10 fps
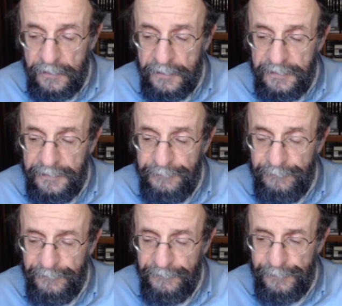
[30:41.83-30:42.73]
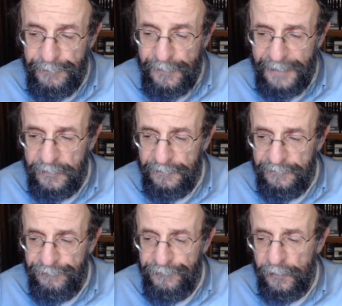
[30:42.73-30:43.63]
the Bible
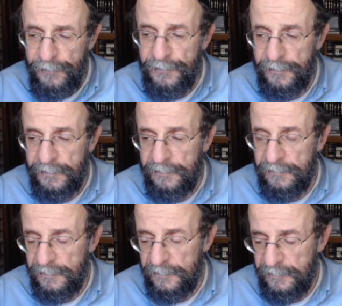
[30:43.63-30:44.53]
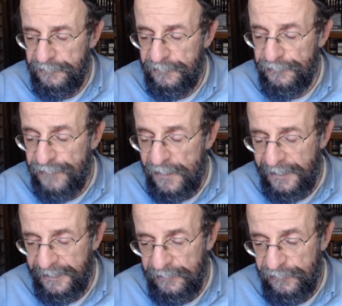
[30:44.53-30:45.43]
further
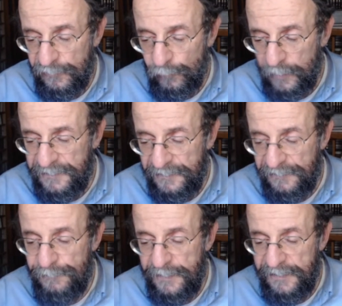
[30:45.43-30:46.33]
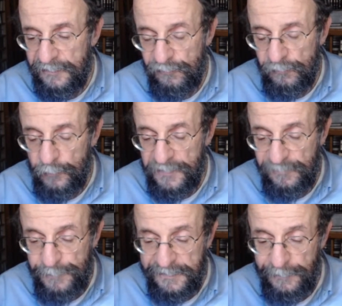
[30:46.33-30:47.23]
defines what this means when we
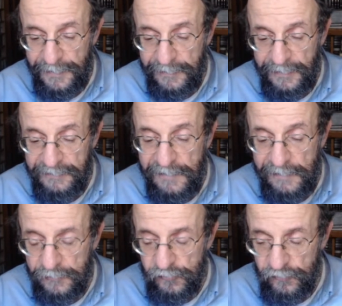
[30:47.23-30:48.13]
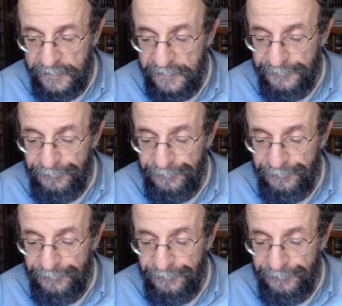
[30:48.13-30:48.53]
speak about idolatry.